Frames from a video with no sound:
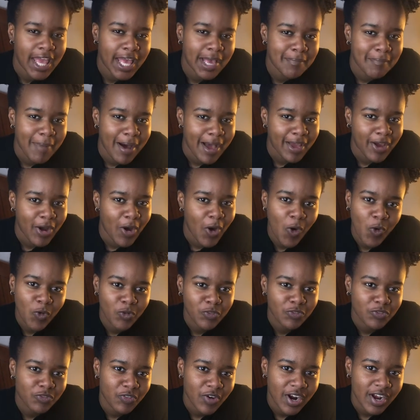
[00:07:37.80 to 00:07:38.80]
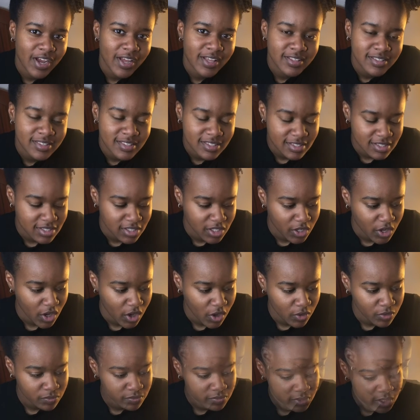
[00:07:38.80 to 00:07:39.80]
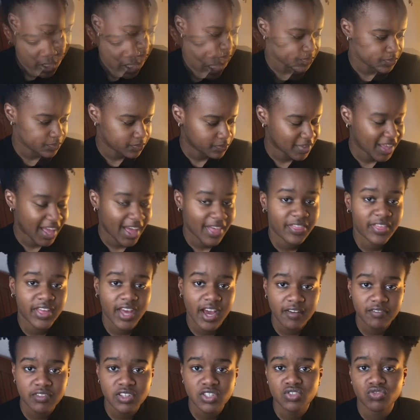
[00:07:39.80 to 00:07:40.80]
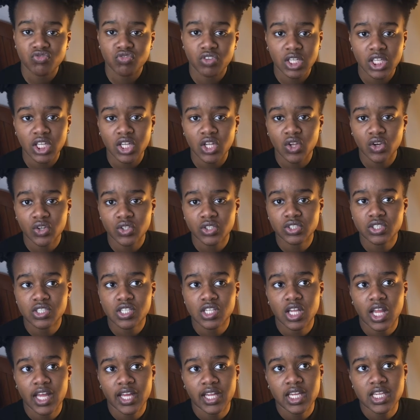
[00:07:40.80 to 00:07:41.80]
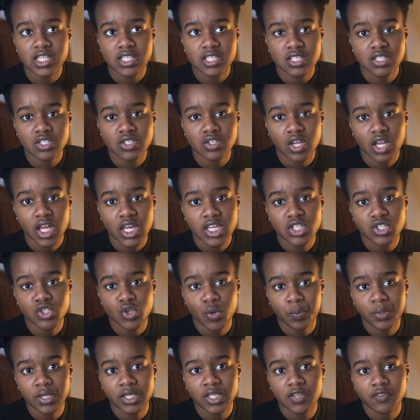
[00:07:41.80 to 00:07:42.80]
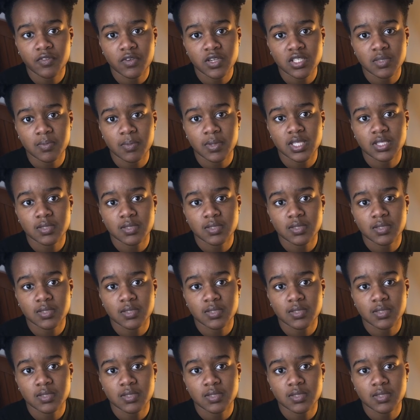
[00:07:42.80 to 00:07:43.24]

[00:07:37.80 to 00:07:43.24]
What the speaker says: my old friends, you know? I think I've just really learned to like listen to so many different